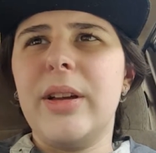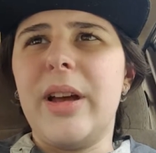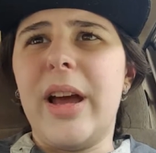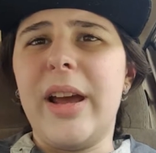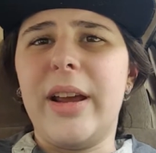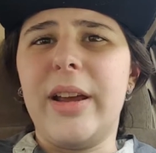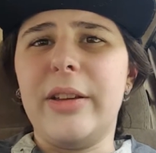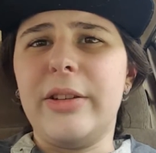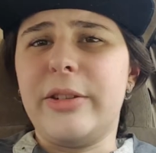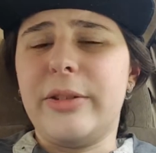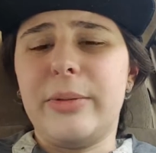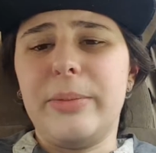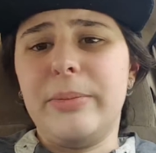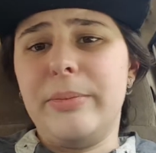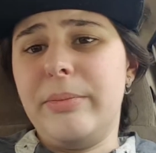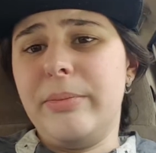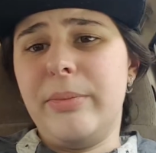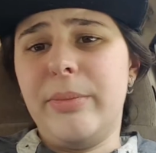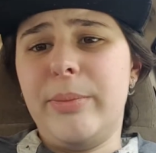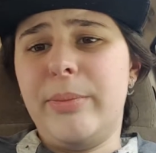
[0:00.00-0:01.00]
I guess,
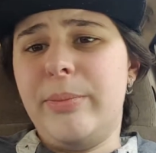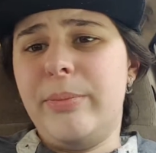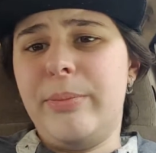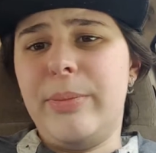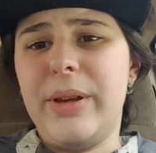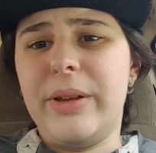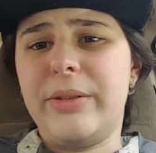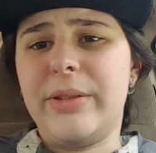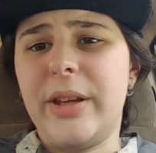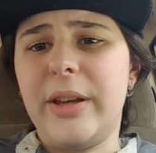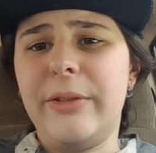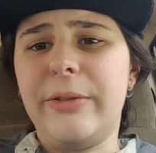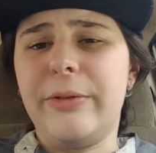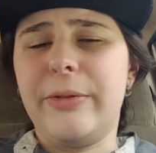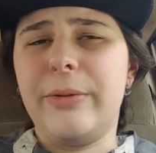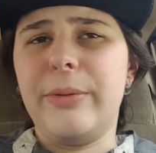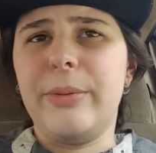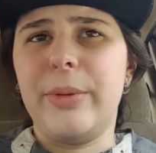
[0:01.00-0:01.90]
be safe